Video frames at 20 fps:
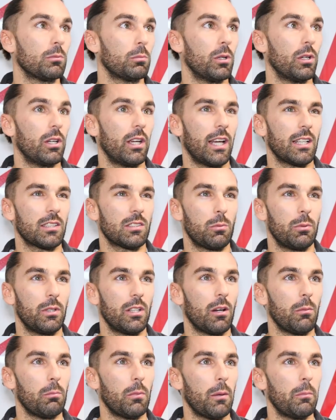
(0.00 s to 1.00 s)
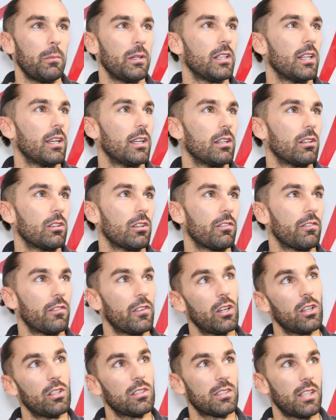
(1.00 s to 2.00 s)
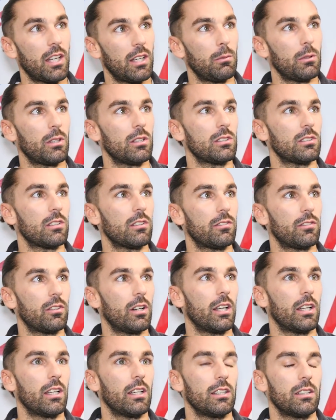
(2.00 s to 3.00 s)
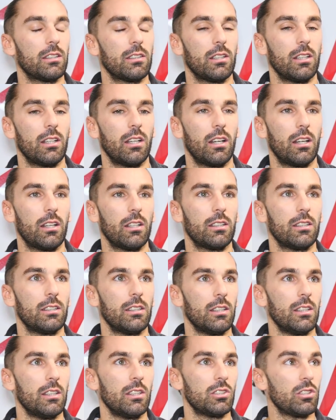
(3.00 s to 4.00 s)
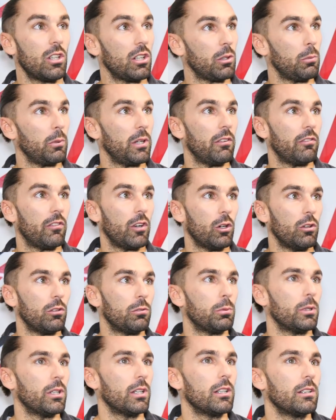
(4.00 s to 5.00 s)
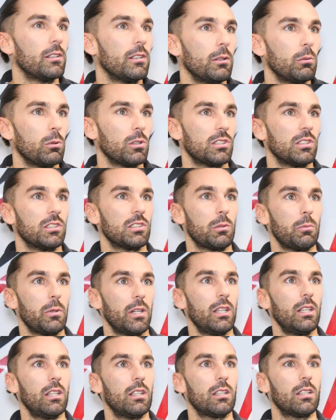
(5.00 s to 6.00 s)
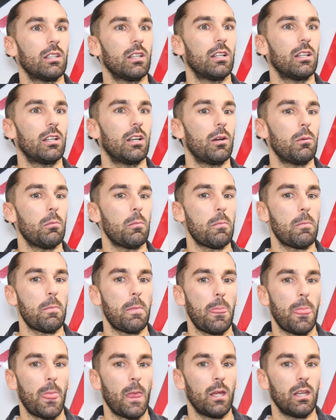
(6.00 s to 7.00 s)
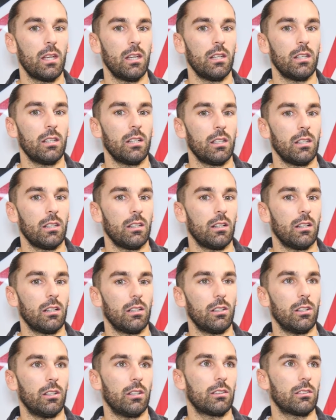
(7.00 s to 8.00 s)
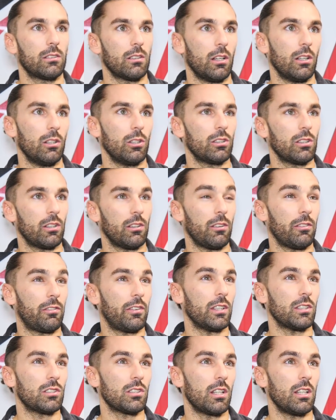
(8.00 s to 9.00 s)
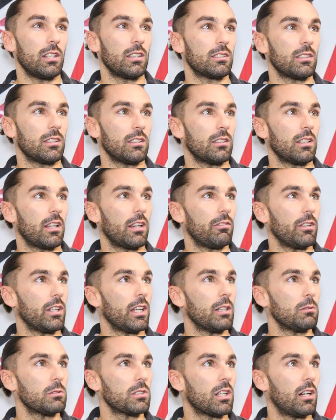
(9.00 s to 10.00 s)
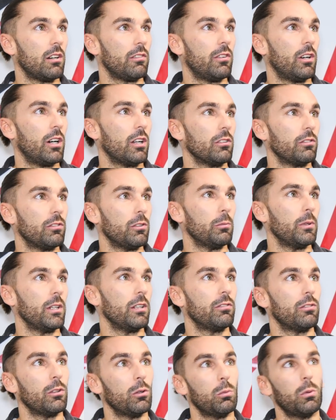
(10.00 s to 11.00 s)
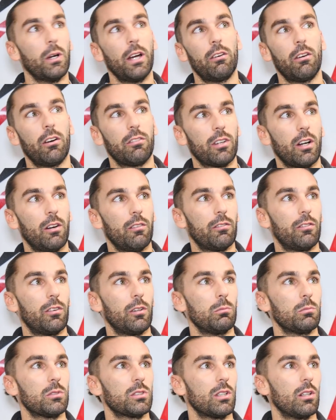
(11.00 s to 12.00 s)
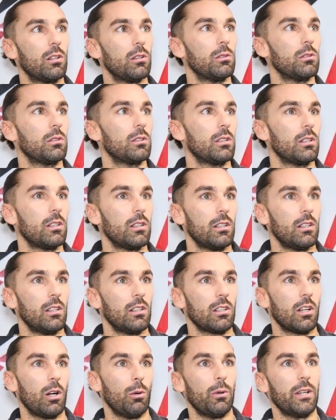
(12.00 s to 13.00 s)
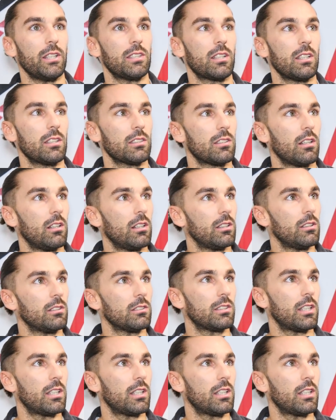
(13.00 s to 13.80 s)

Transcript: but it has to be done by midday on the Thursday because of the Friday, so I could be involved, but it wasn't to be. And I looked at the fixture list, and every game's a cup final for me, for where I've come from, so can't wait to get started on